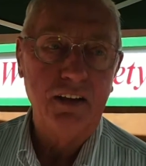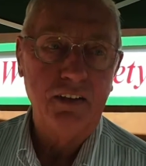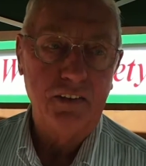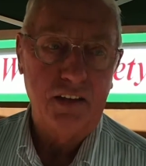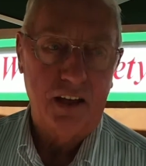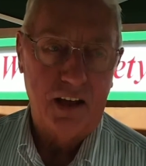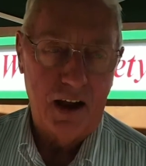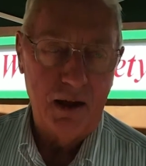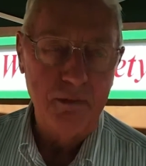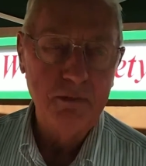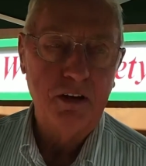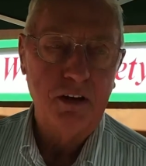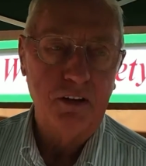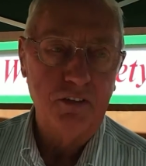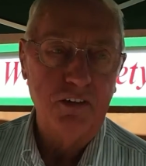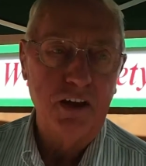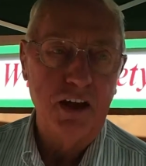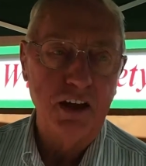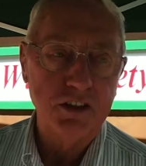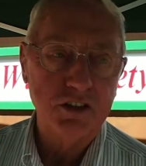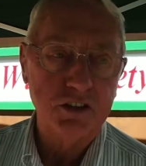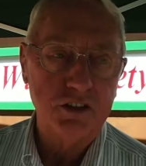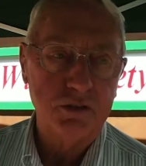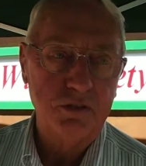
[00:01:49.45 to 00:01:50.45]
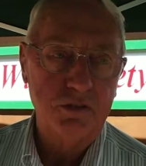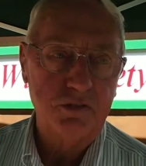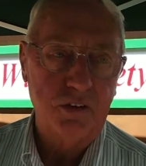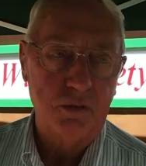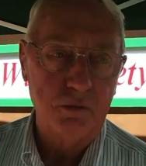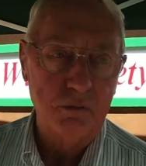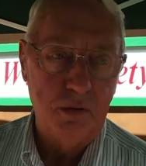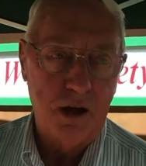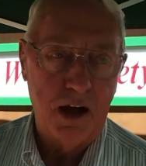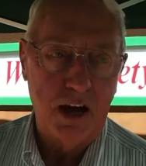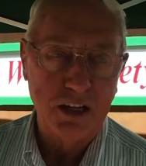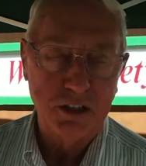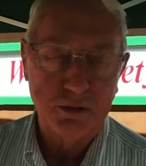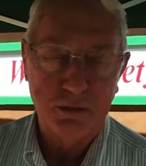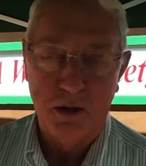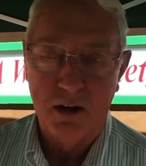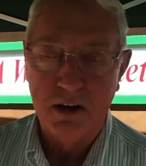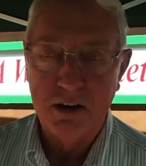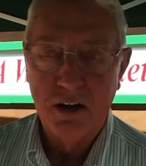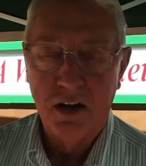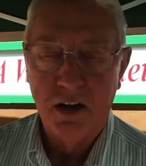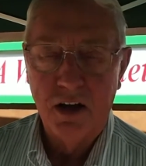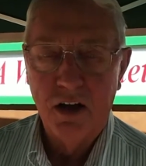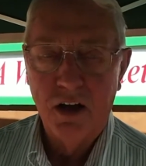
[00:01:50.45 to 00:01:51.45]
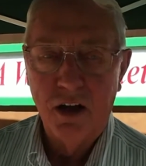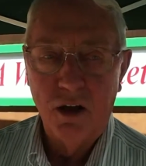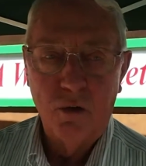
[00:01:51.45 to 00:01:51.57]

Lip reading: I'm convinced from my experience,